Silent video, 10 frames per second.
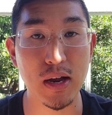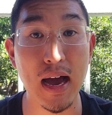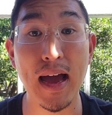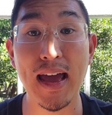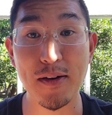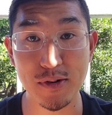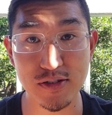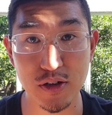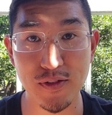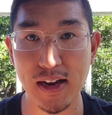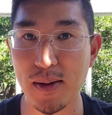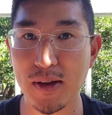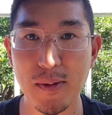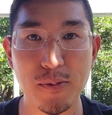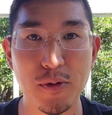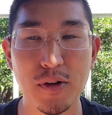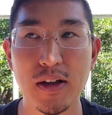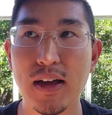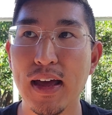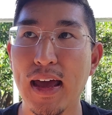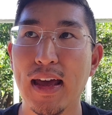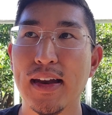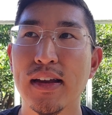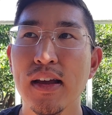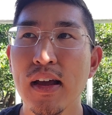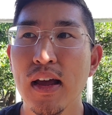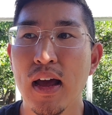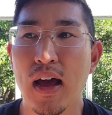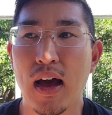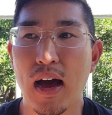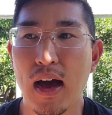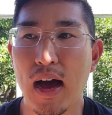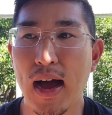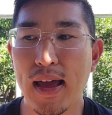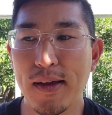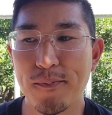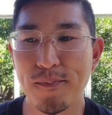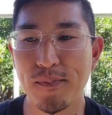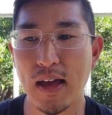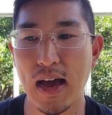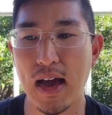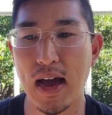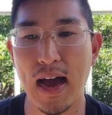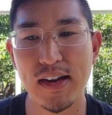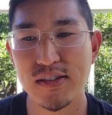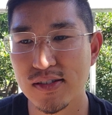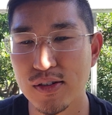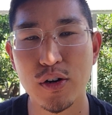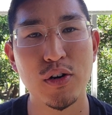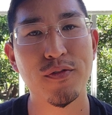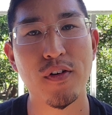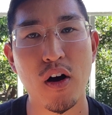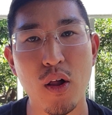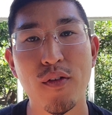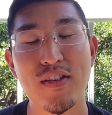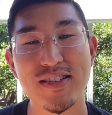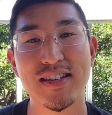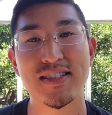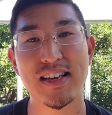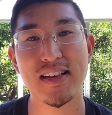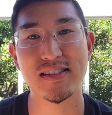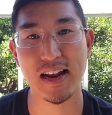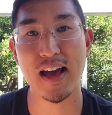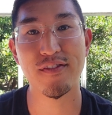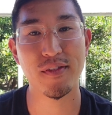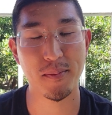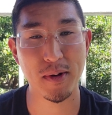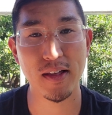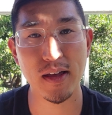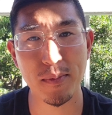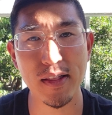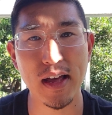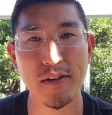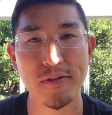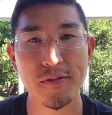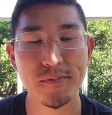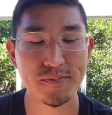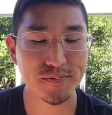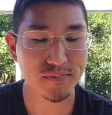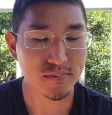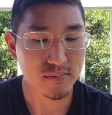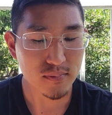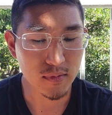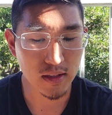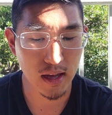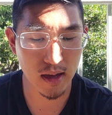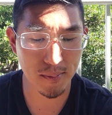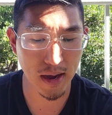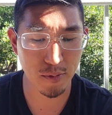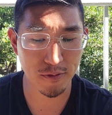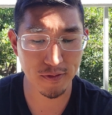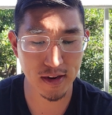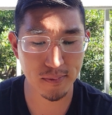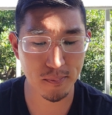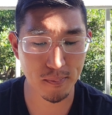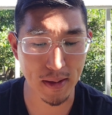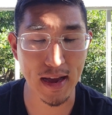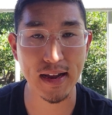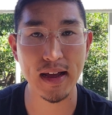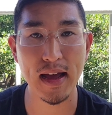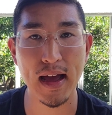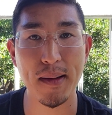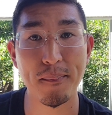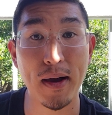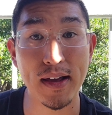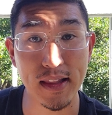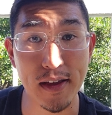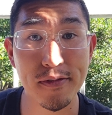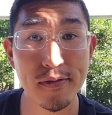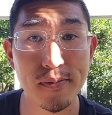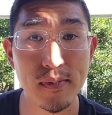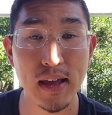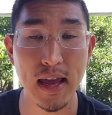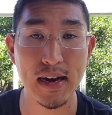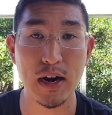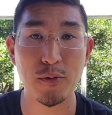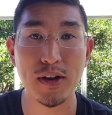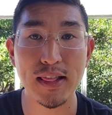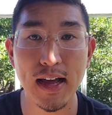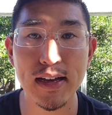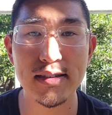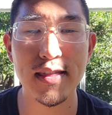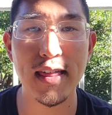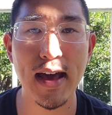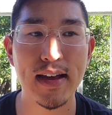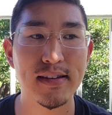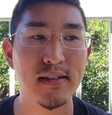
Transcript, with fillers: I am deserving. I'm capable, and I am I deserve all of the success that I have in my in my life. Um, I reflect back at my life and I realized that,